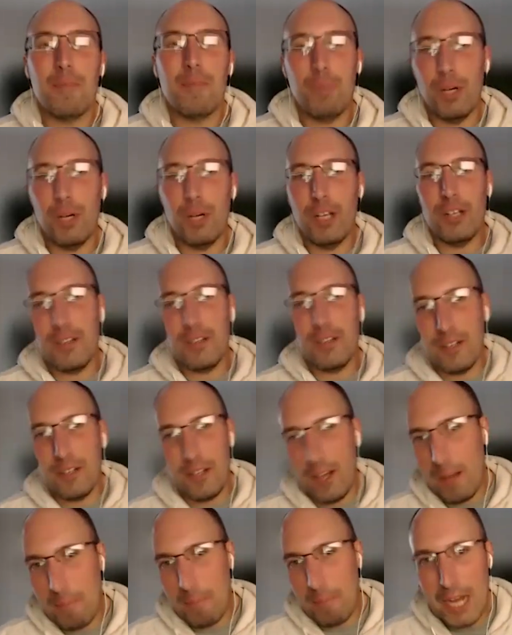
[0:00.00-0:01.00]
but
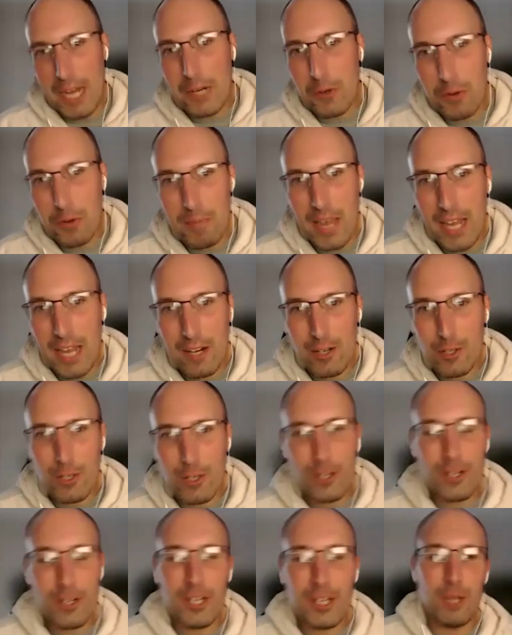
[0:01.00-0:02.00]
my new
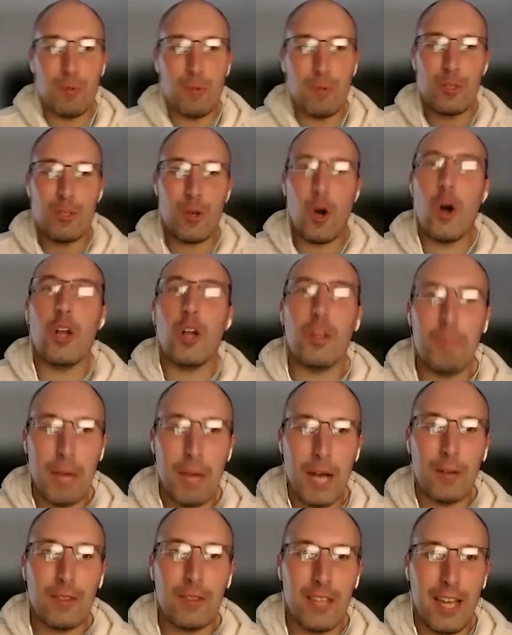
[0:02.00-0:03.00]
manager, he was all
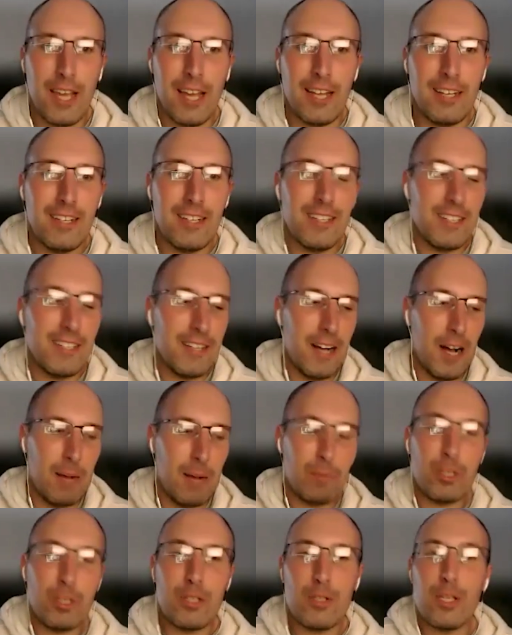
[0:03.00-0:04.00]
about that
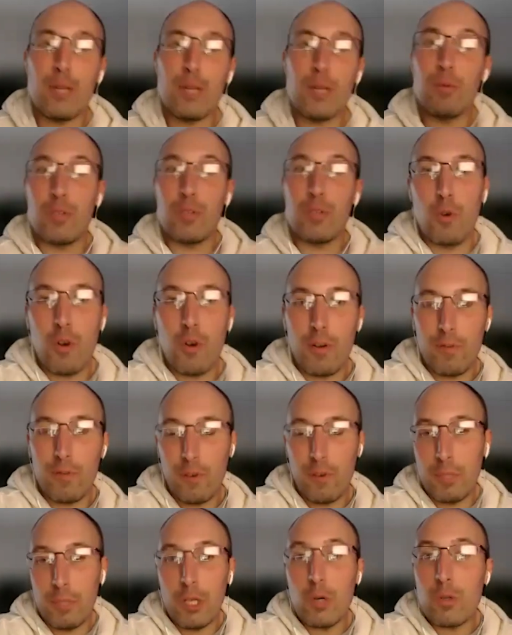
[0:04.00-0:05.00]
because he was more
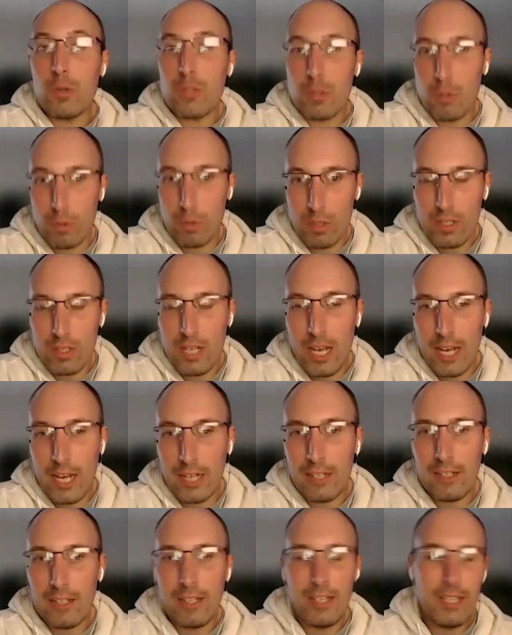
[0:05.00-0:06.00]
from the old school side.